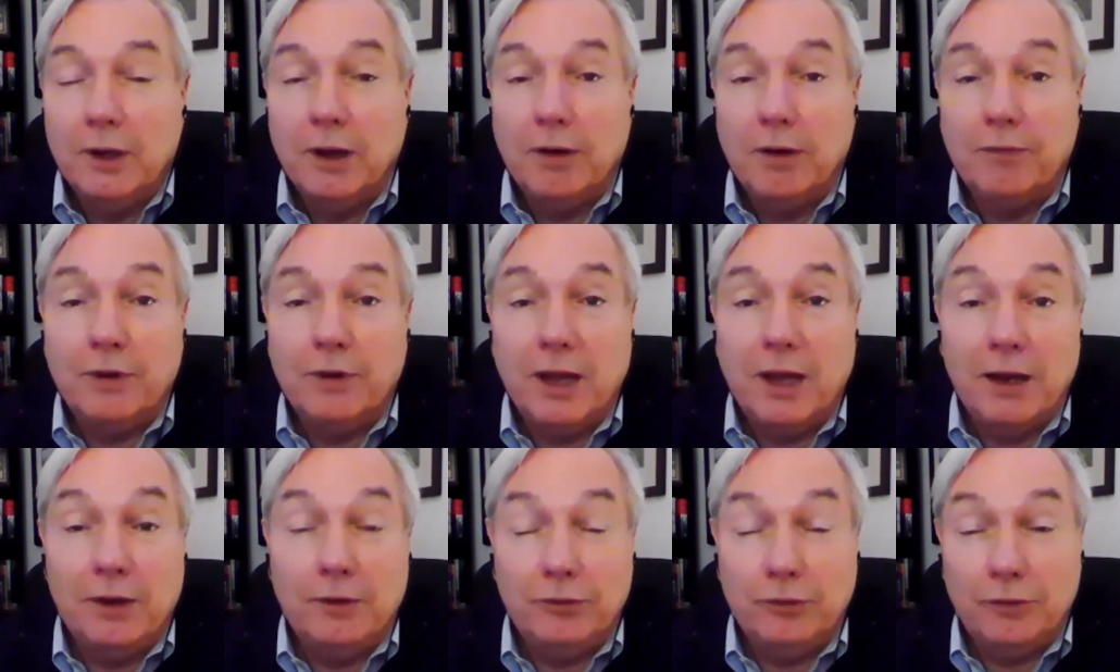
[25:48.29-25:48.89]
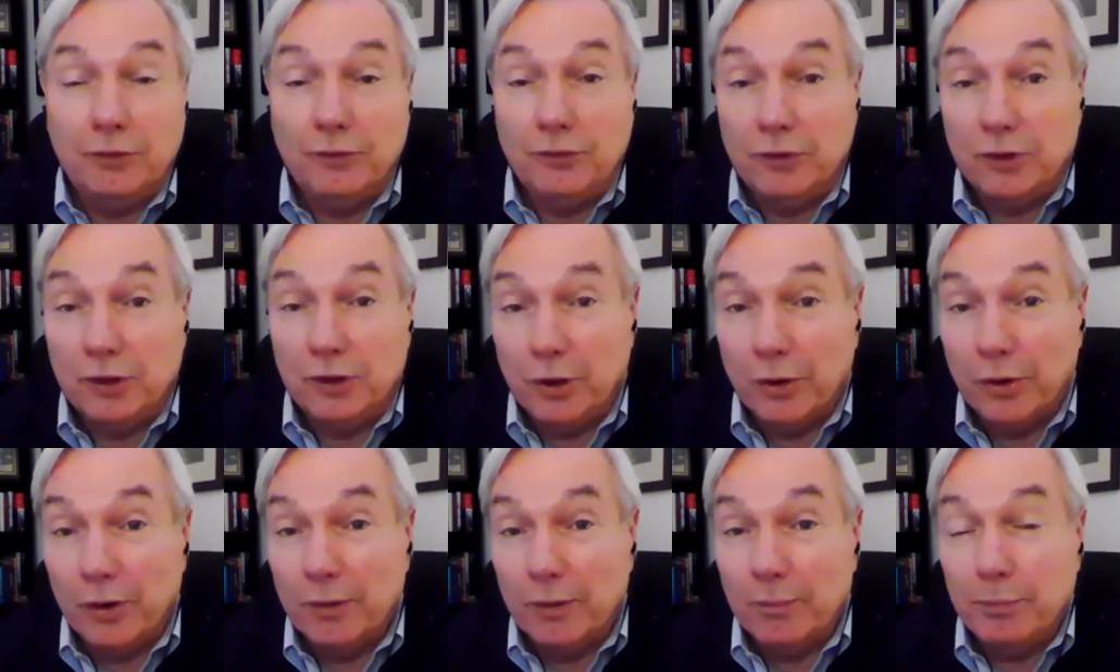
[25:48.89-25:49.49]
of cases in
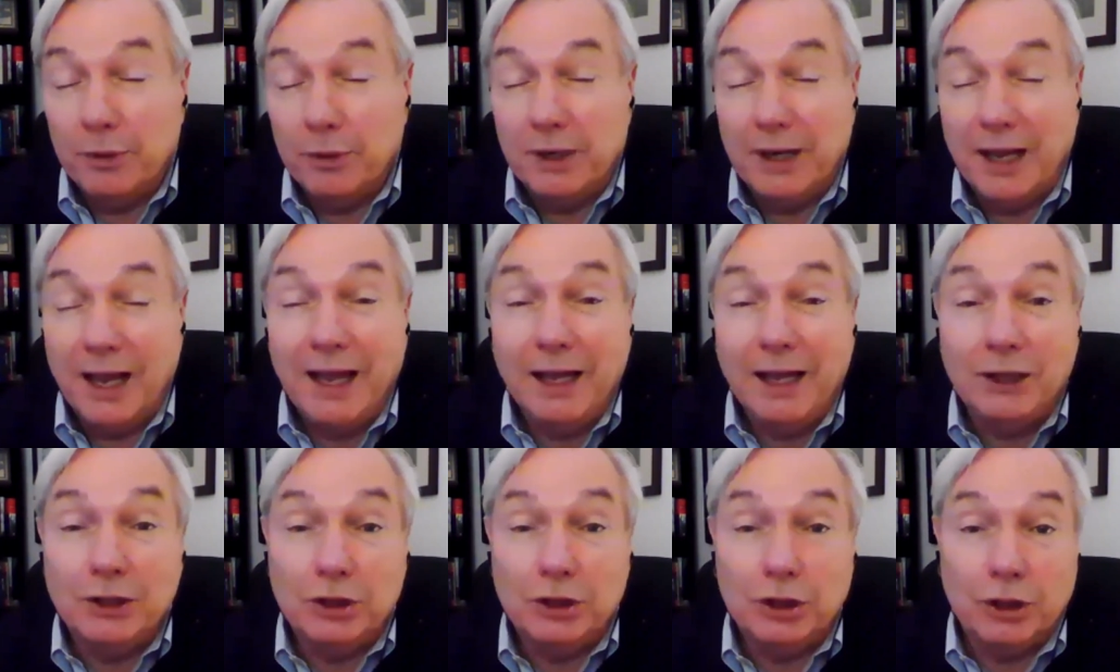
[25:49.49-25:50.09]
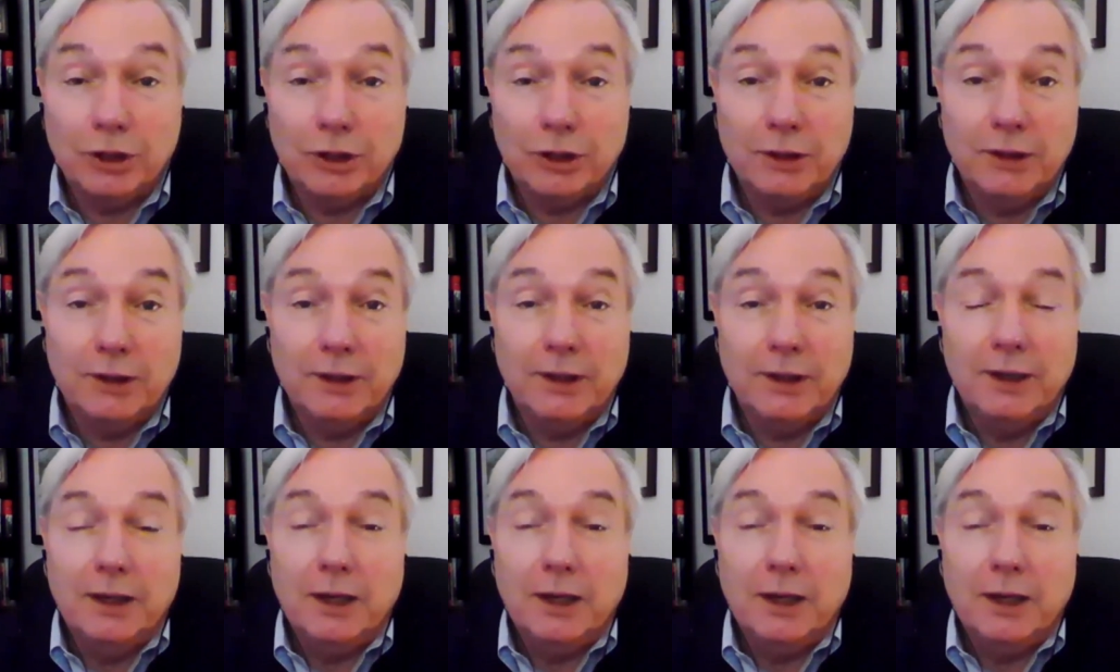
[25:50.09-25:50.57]
Europe and Asia,